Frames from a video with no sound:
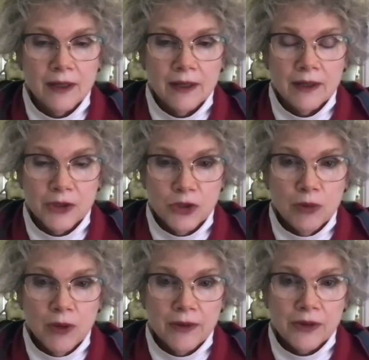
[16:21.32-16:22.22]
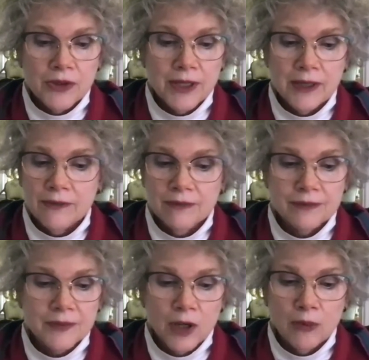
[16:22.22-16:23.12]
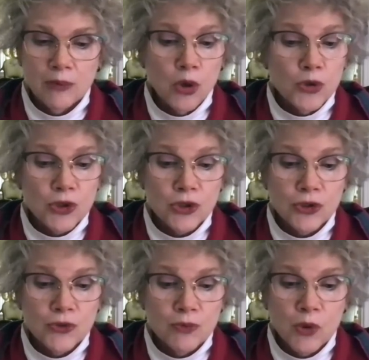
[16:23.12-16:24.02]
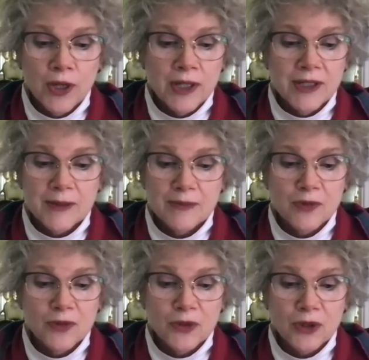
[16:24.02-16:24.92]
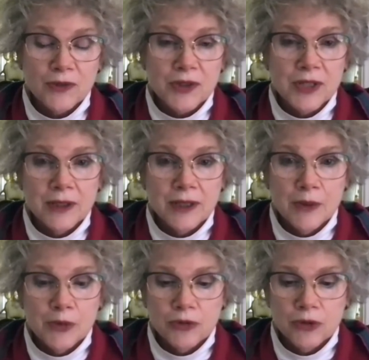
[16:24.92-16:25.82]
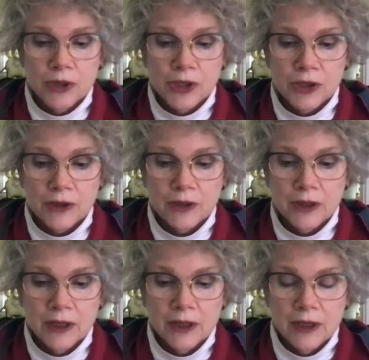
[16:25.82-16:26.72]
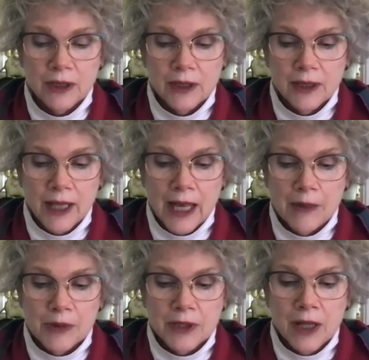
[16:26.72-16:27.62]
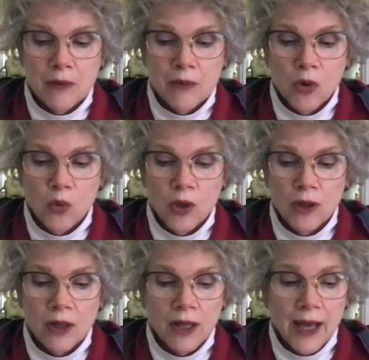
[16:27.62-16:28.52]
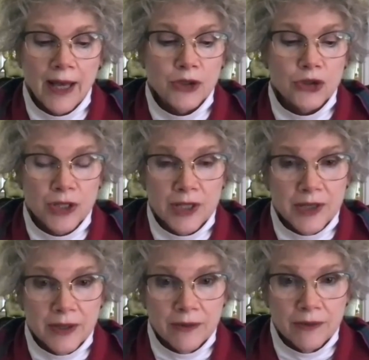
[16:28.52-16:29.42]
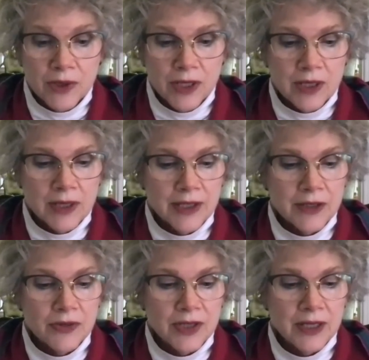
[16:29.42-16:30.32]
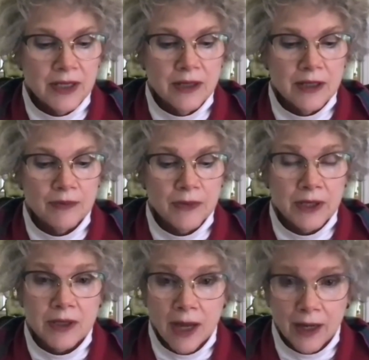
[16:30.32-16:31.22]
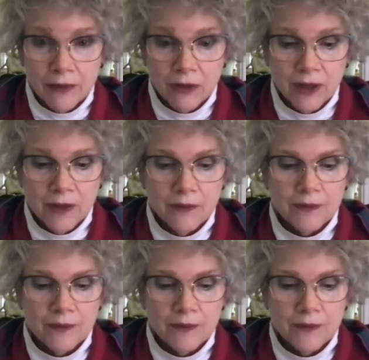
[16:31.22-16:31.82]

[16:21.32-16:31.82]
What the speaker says: The two brothers then are poster boys for sin come to fruition. Absalom will add treason to his list of sins and die for it.